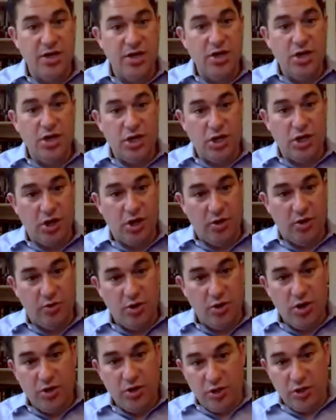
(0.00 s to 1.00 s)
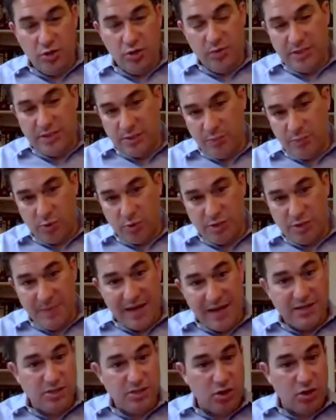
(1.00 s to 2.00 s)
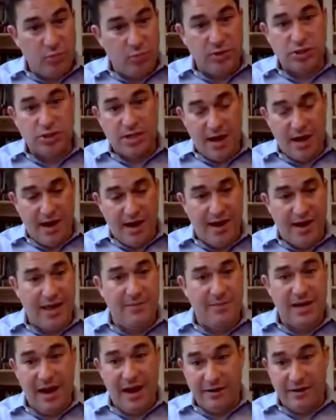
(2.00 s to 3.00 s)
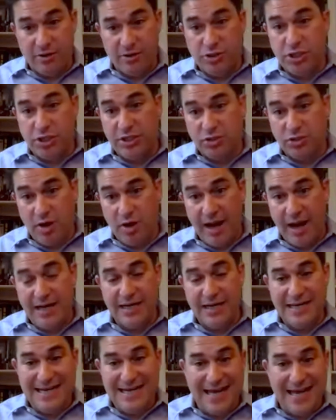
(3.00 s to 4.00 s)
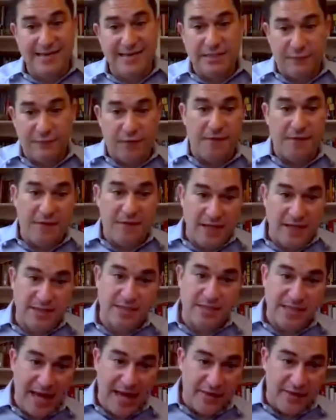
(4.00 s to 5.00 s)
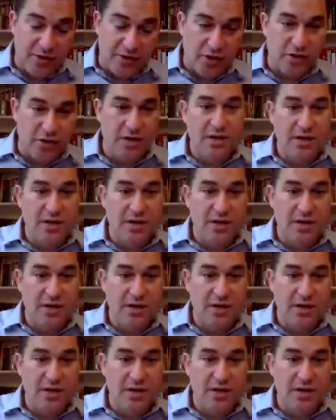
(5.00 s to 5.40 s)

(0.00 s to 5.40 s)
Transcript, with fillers: you know, you were spending so much time and energy trying to knit different things together